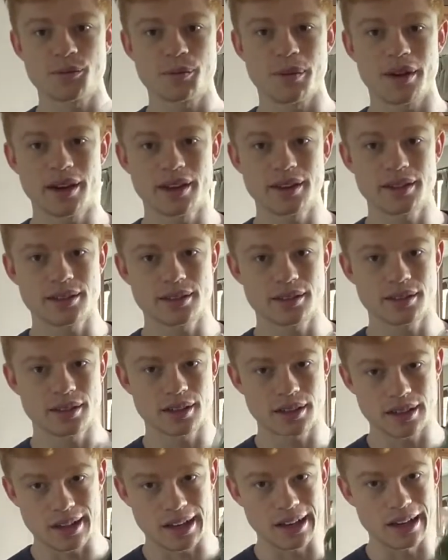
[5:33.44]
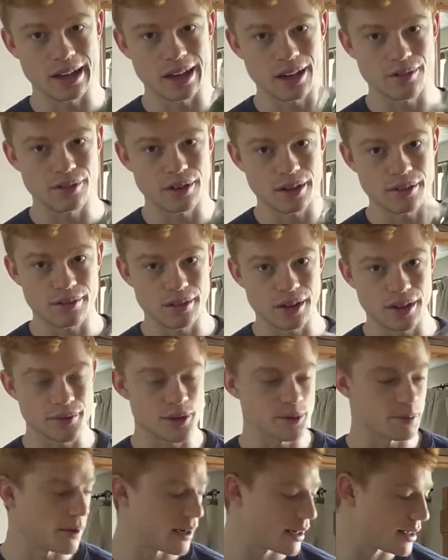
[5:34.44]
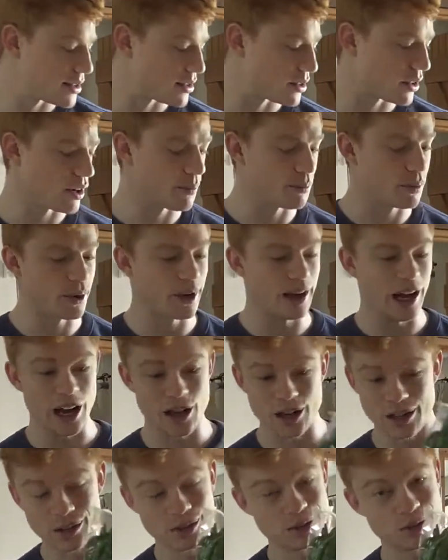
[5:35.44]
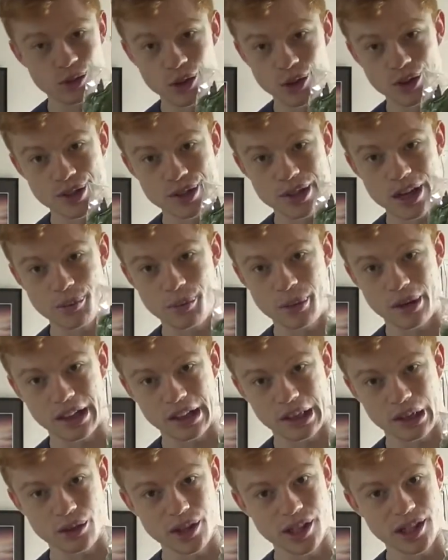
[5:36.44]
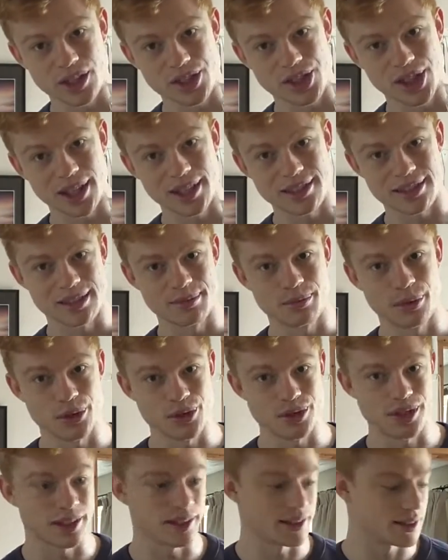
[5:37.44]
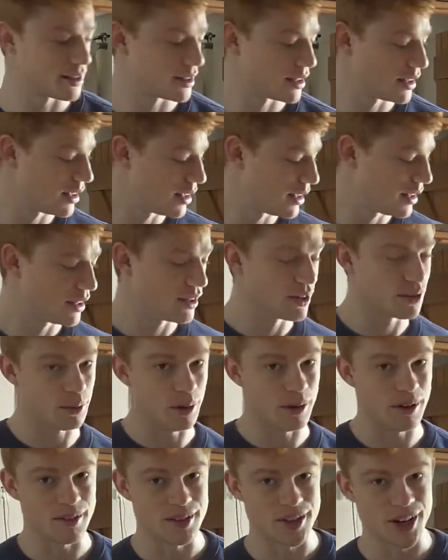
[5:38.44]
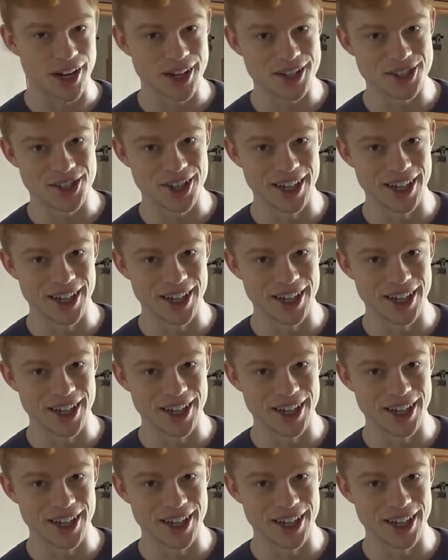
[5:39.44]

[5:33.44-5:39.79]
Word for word: spice. I love, love, love spice. I put, I honestly, I put like three chilies in most things. Probably have nine